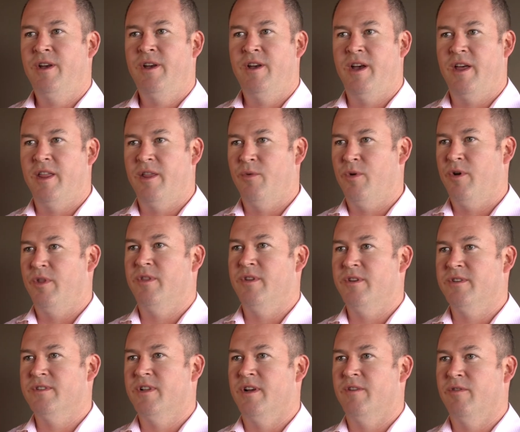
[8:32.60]
and they want
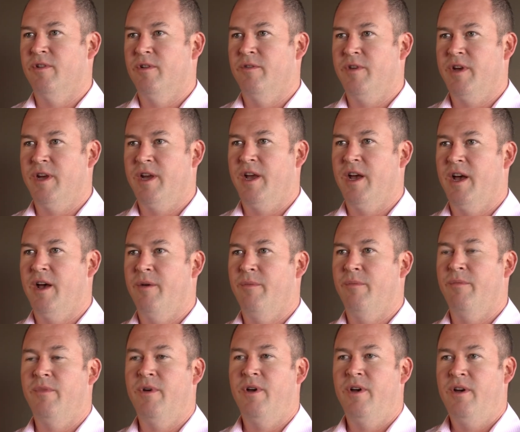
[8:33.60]
this level of
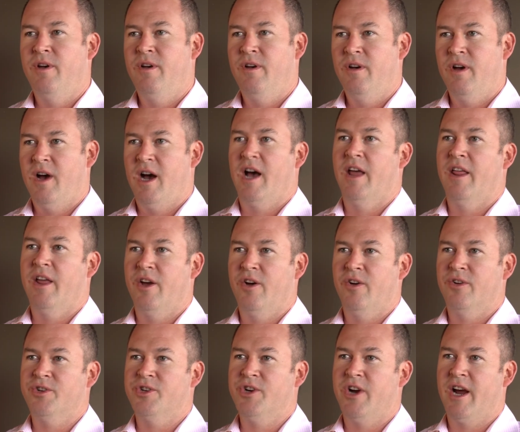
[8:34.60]
income, are they
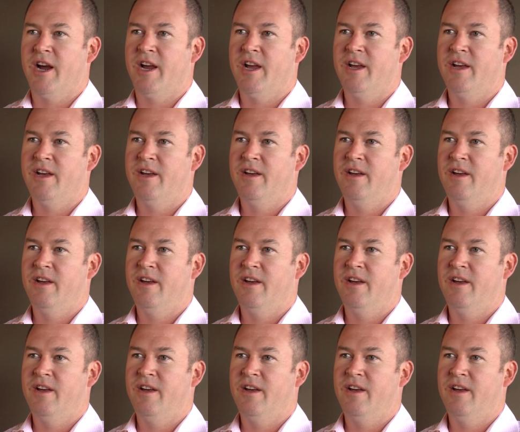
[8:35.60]
on track?